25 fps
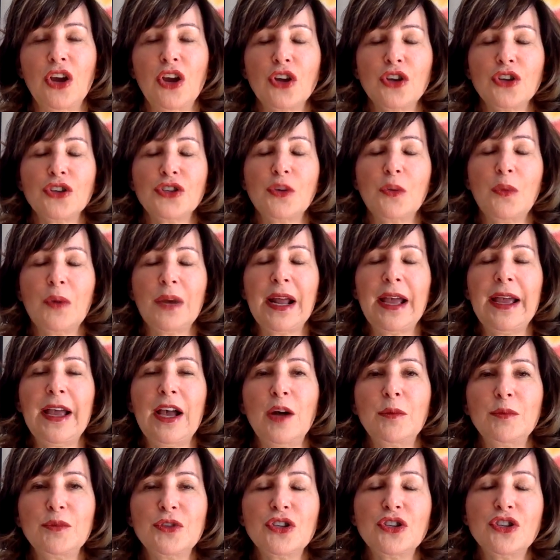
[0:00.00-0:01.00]
So what I
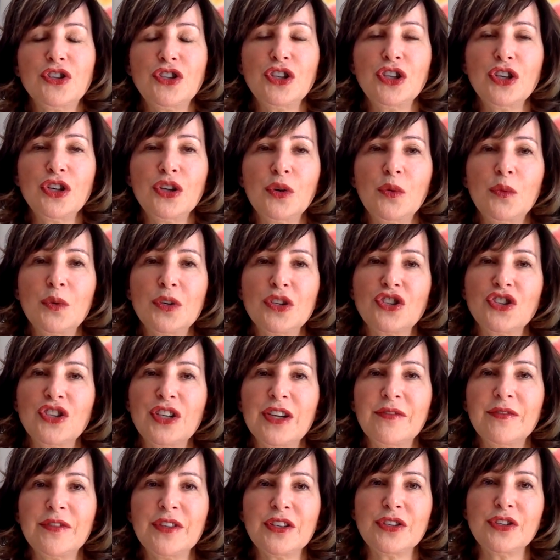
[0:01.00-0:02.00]
helped her do was
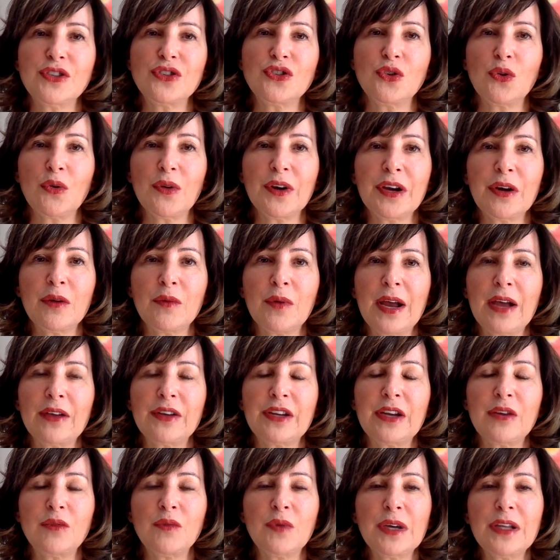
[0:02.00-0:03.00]
shift the story around
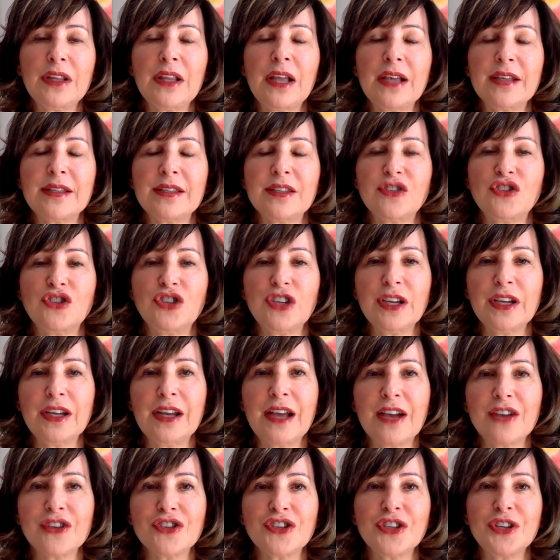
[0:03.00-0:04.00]
and realize that she could
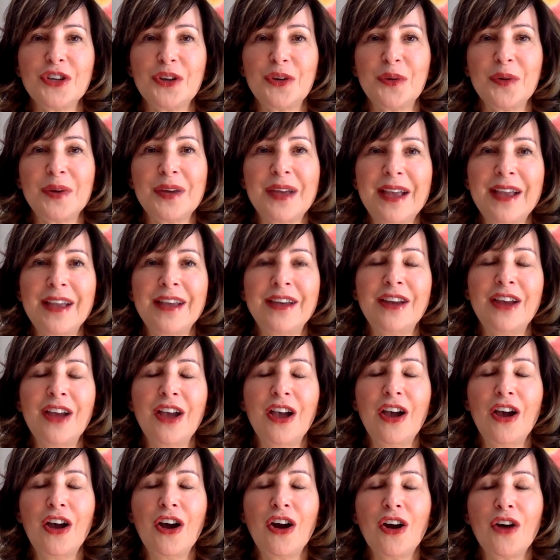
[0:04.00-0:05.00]
actually create
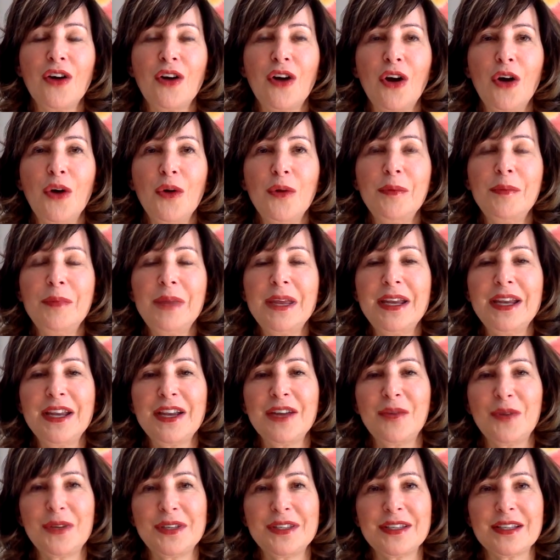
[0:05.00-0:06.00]
her own meaning
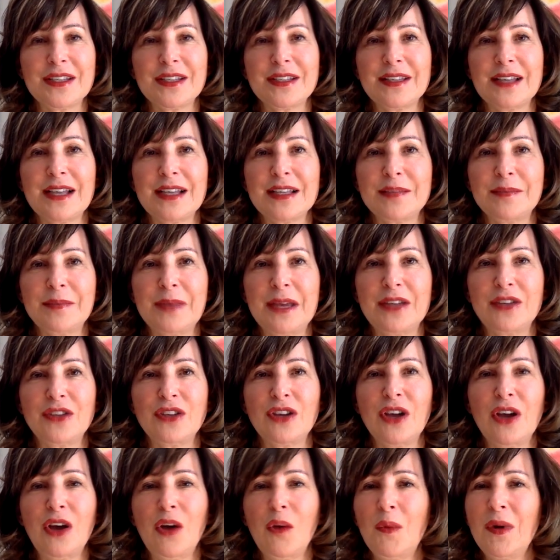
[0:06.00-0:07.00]
of what success meant.
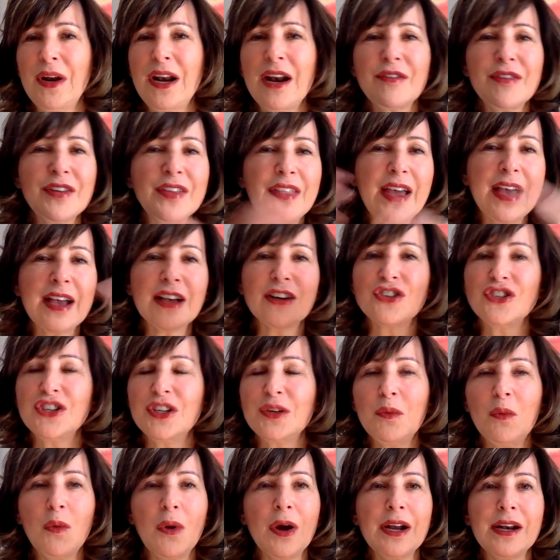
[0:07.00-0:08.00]
Whatever the heck she
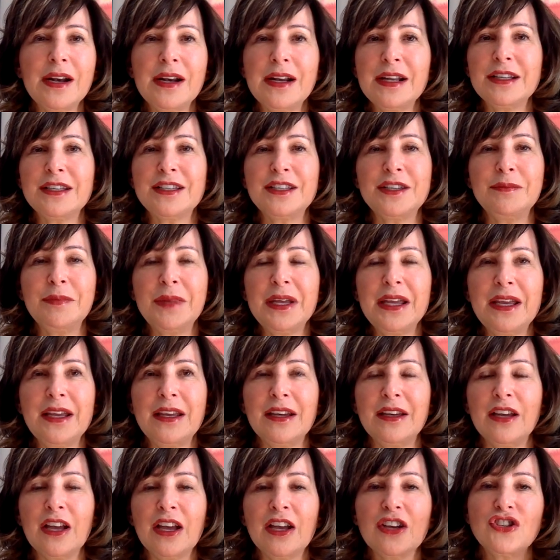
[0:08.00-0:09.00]
wanted it to
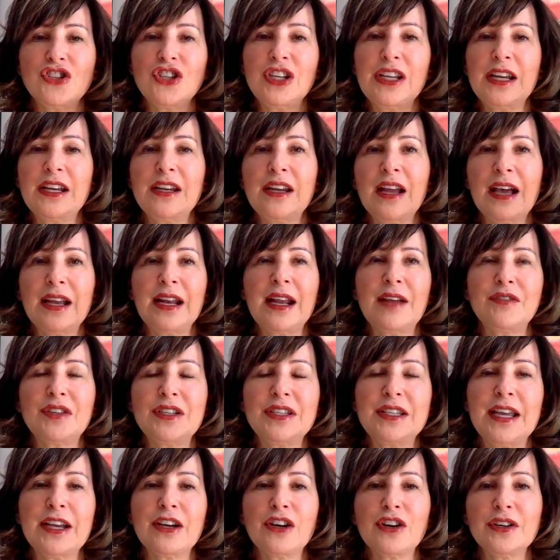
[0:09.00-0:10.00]
mean. She did not have to
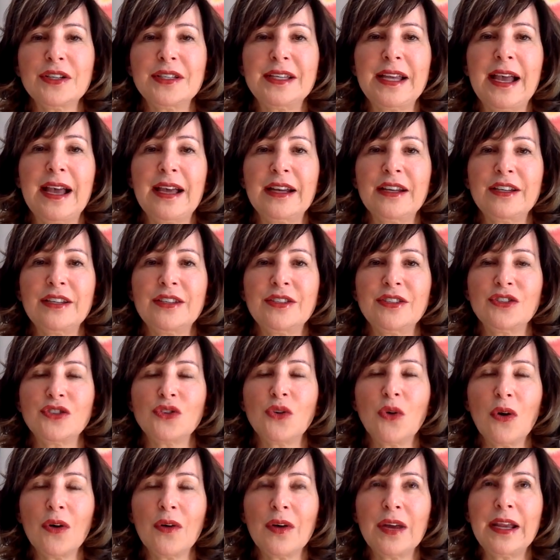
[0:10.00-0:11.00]
take her daddy's
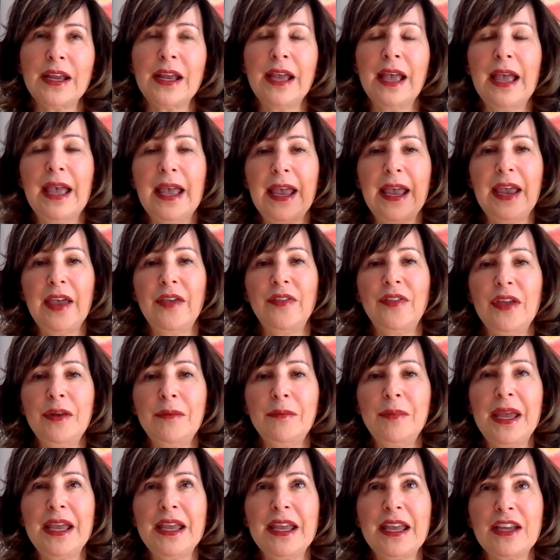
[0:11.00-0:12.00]
story and then
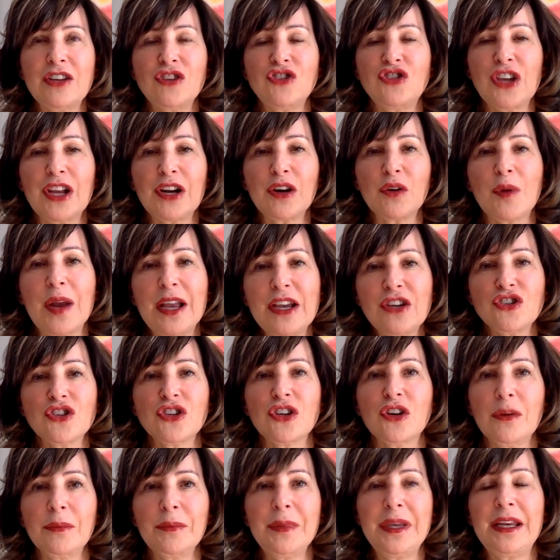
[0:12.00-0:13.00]
make it
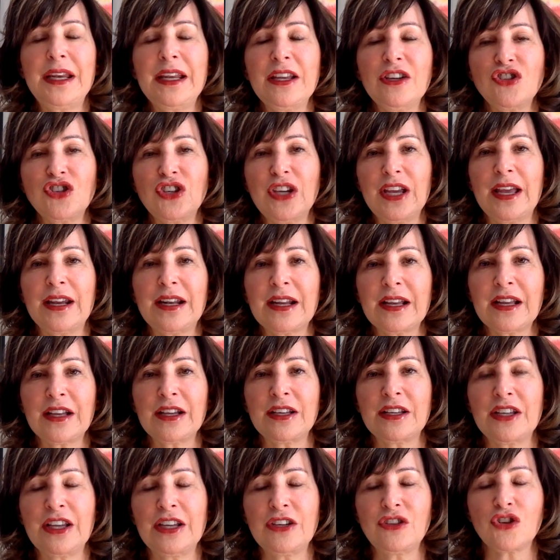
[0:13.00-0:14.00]
generational, meaning she had to
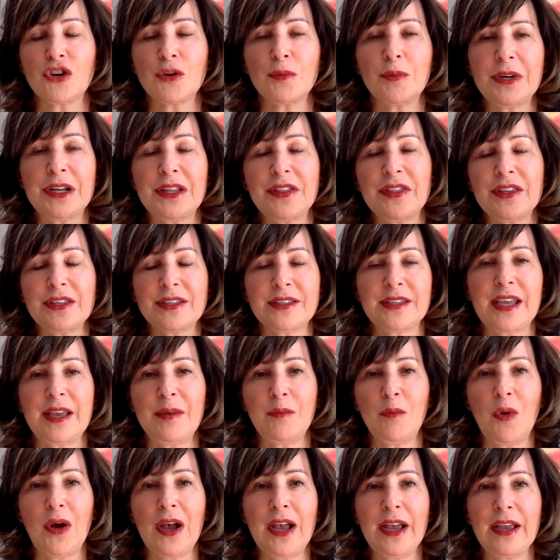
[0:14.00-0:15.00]
interpret it the
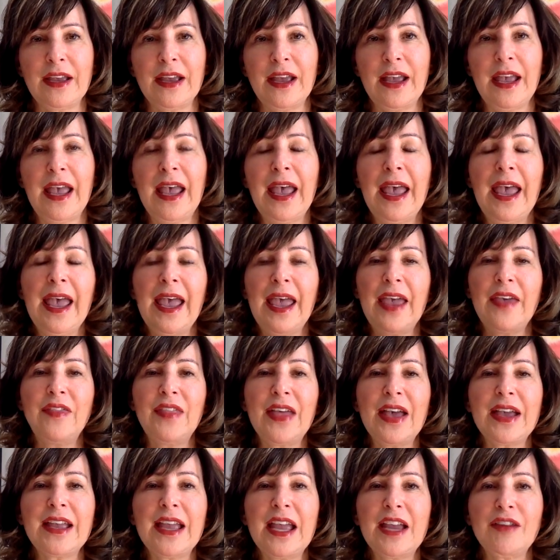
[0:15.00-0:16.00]
same way. And
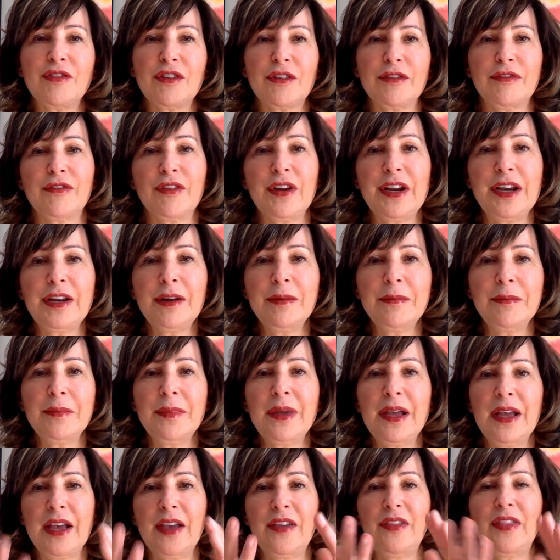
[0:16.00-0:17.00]
that gave her freedom,
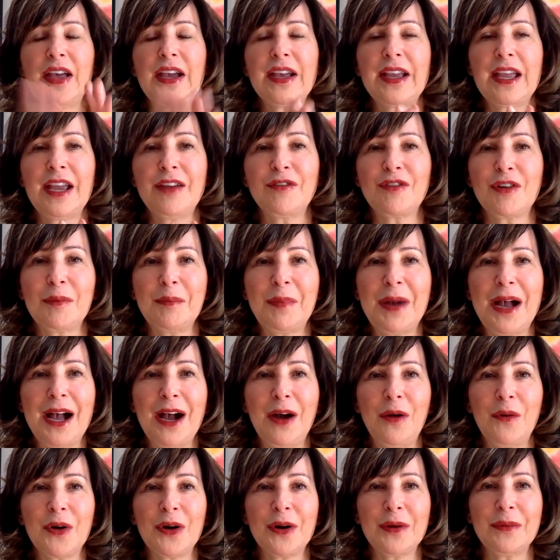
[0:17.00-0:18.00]
that gave her
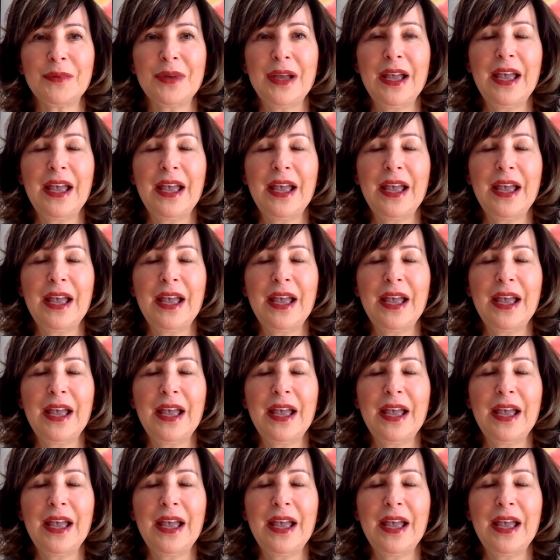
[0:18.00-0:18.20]
power.